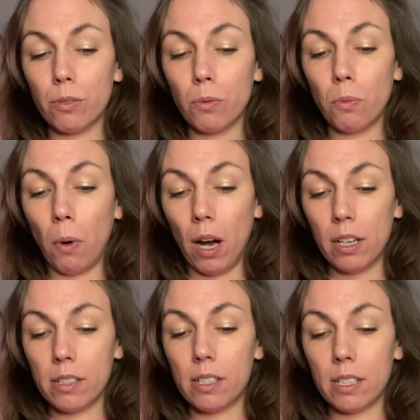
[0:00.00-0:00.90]

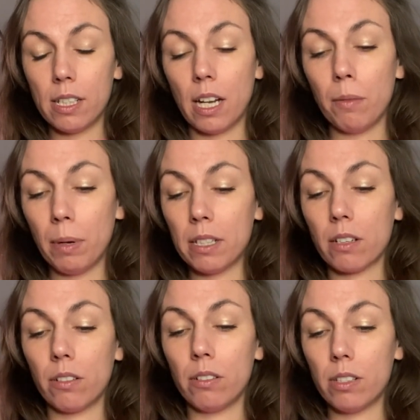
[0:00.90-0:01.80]
wands to the ten of
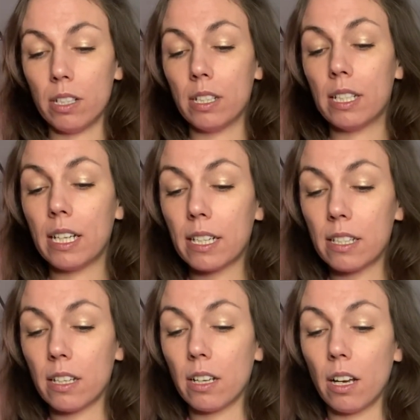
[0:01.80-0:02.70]
pentacles to the
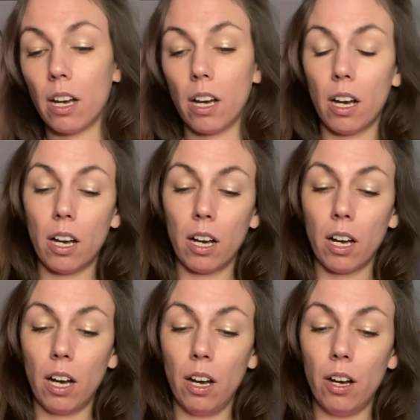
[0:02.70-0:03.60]
six
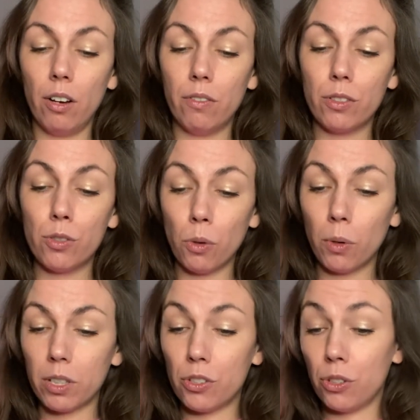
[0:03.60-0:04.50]
of
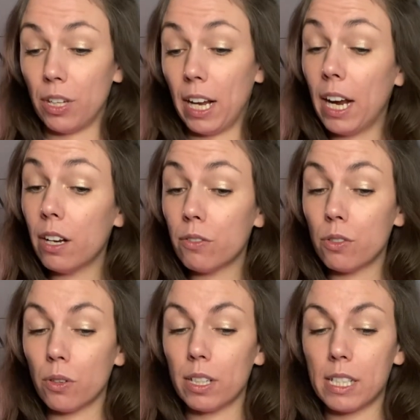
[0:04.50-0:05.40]
swords to the eight of
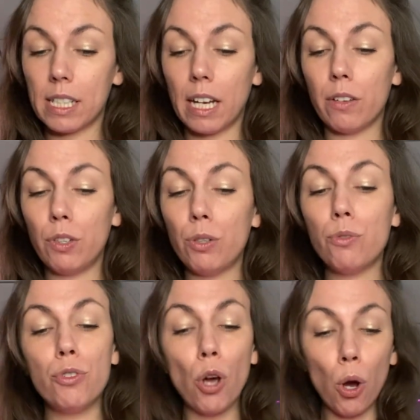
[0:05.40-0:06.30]
swords is that if you
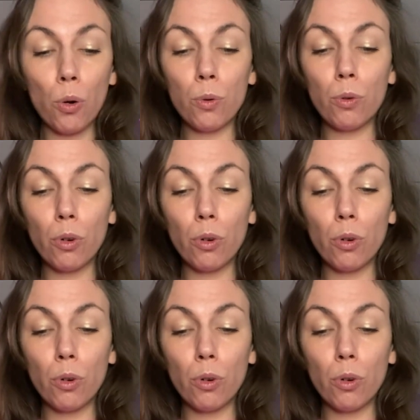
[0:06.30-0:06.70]
don't